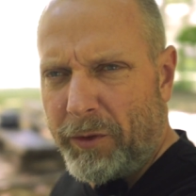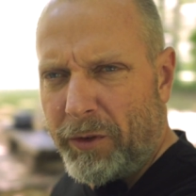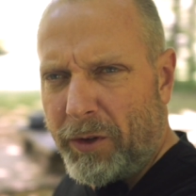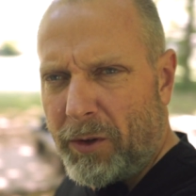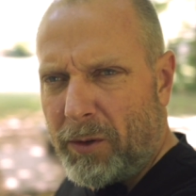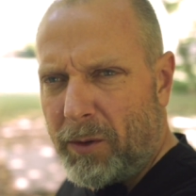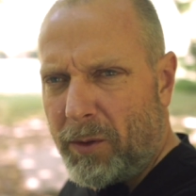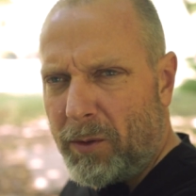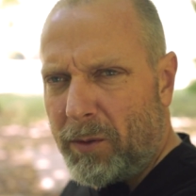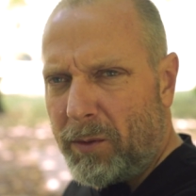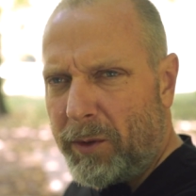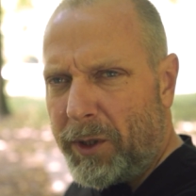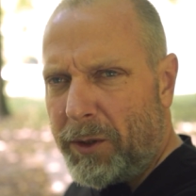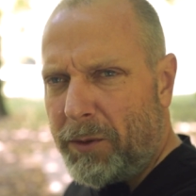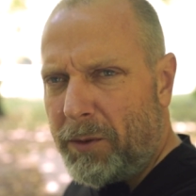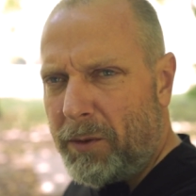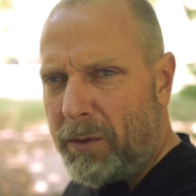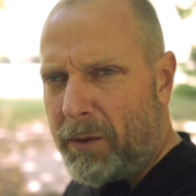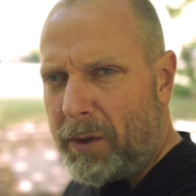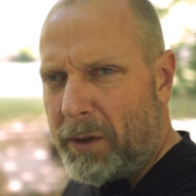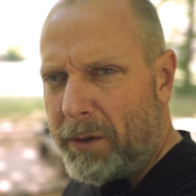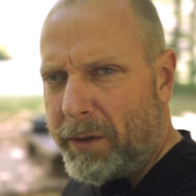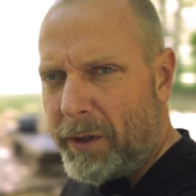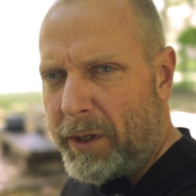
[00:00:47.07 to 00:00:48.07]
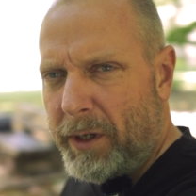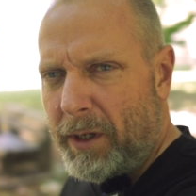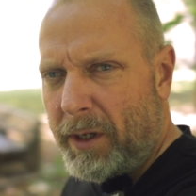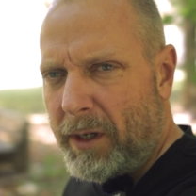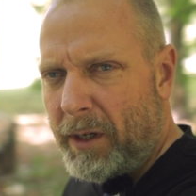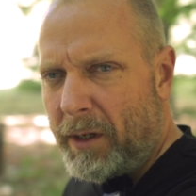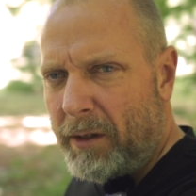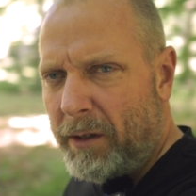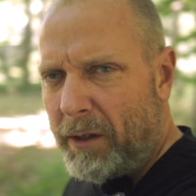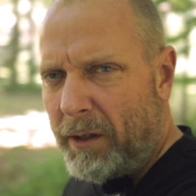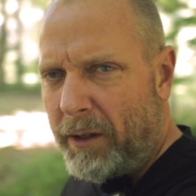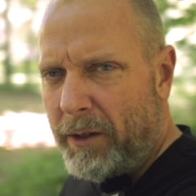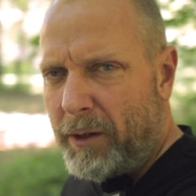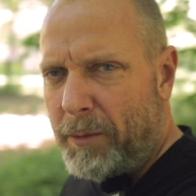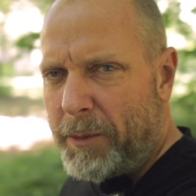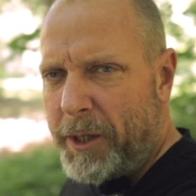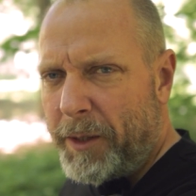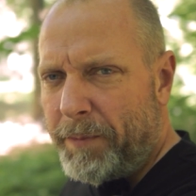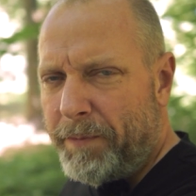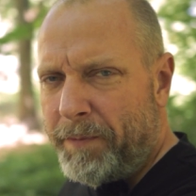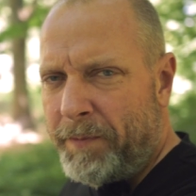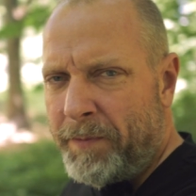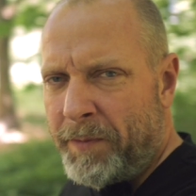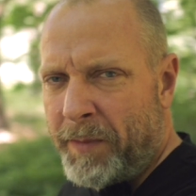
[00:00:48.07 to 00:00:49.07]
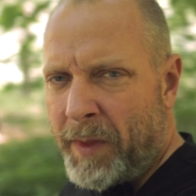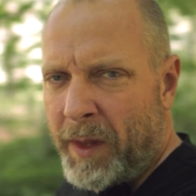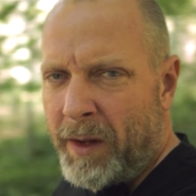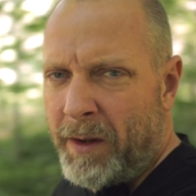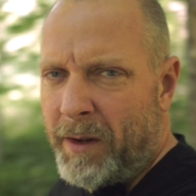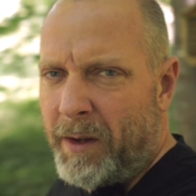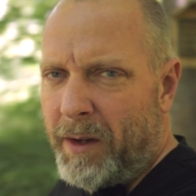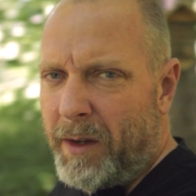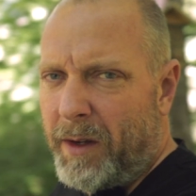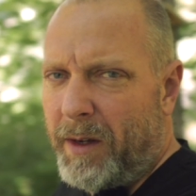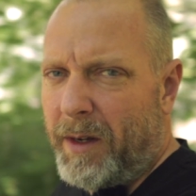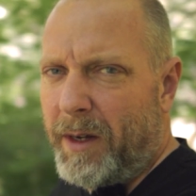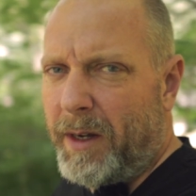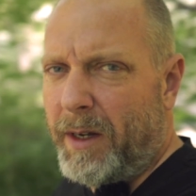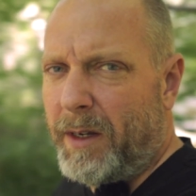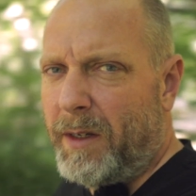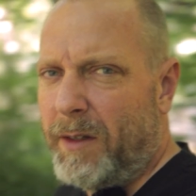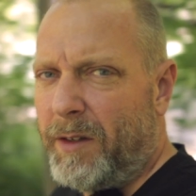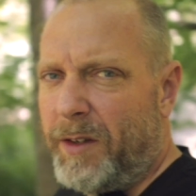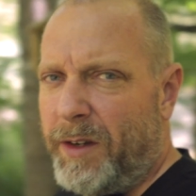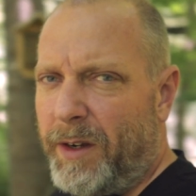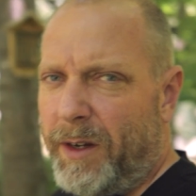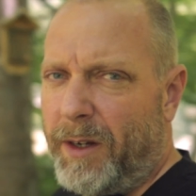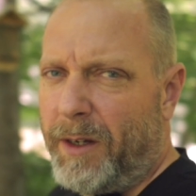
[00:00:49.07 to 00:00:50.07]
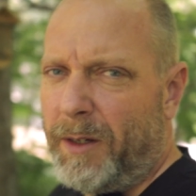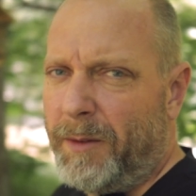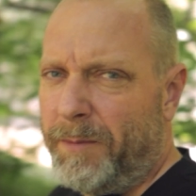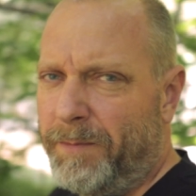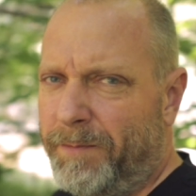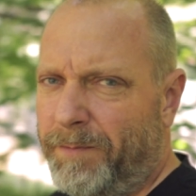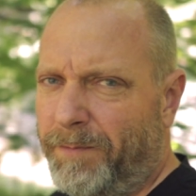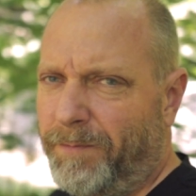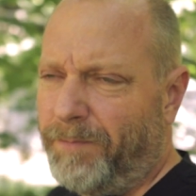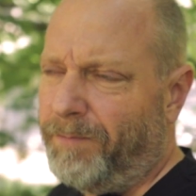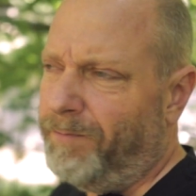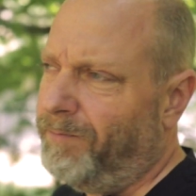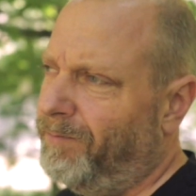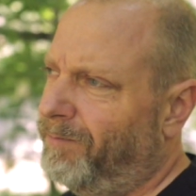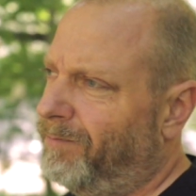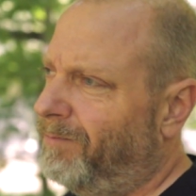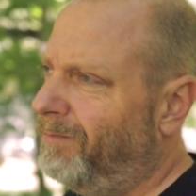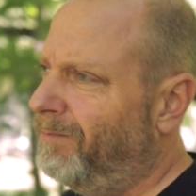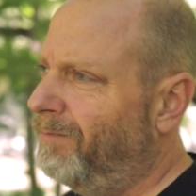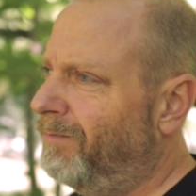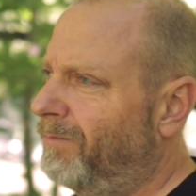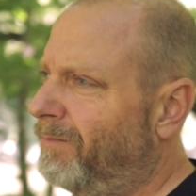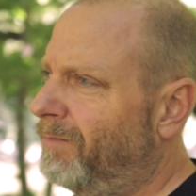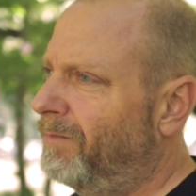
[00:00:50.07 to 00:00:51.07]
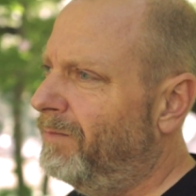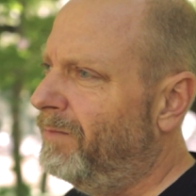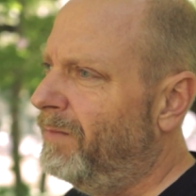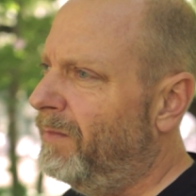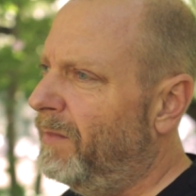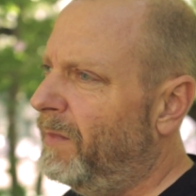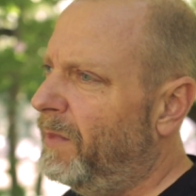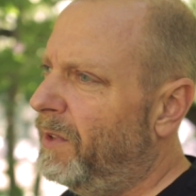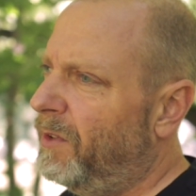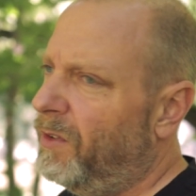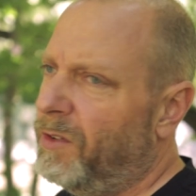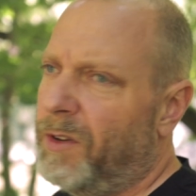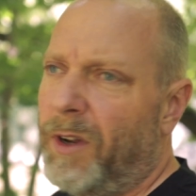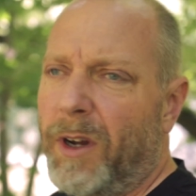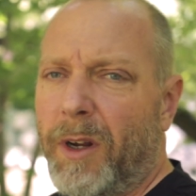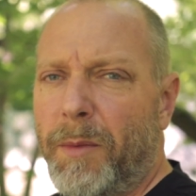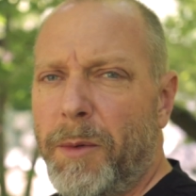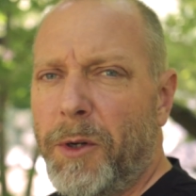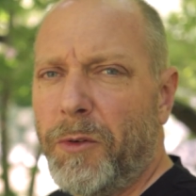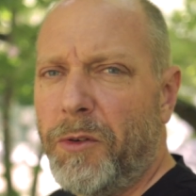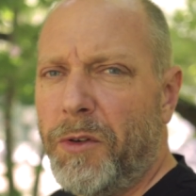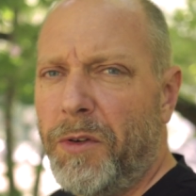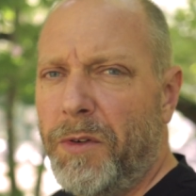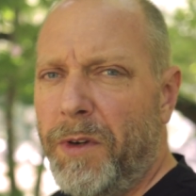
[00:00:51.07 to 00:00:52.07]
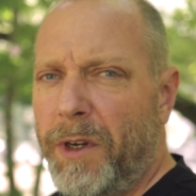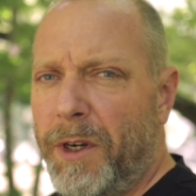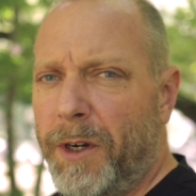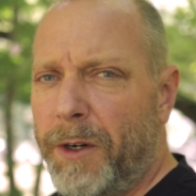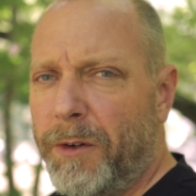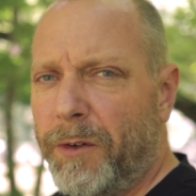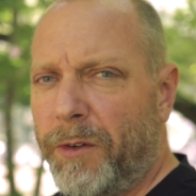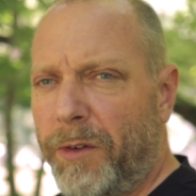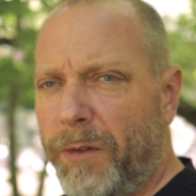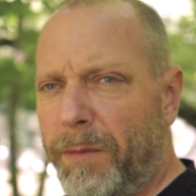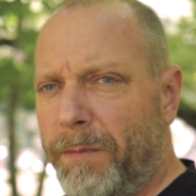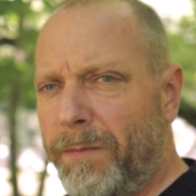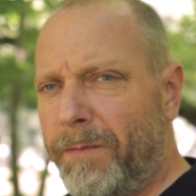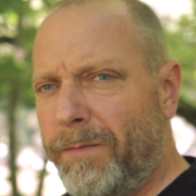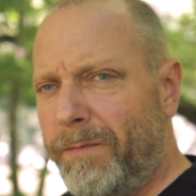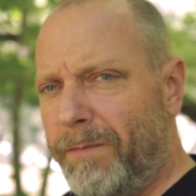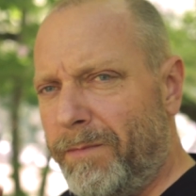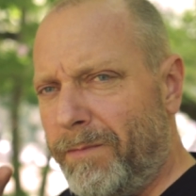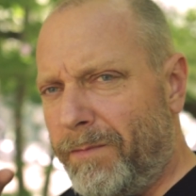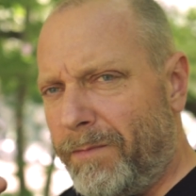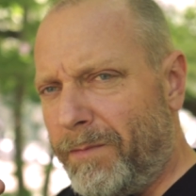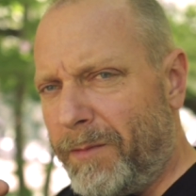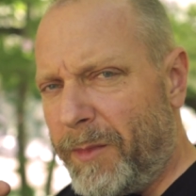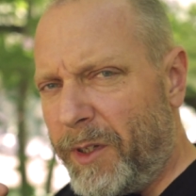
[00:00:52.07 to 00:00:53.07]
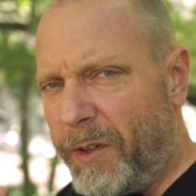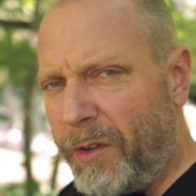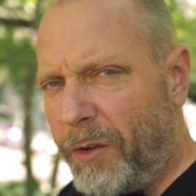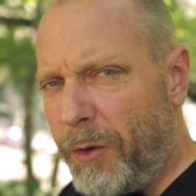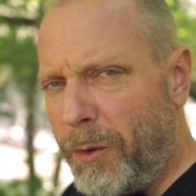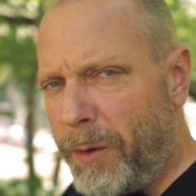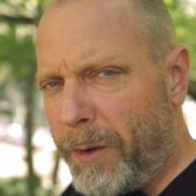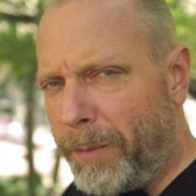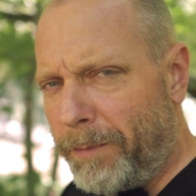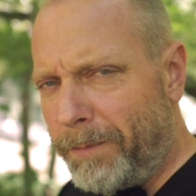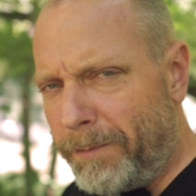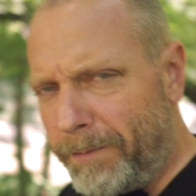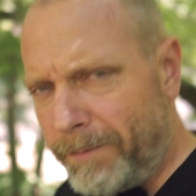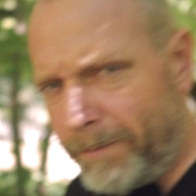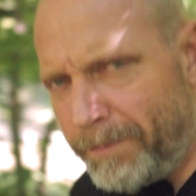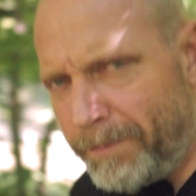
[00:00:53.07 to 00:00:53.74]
Show you around a little bit, and let's talk about 2 years. Let's do it.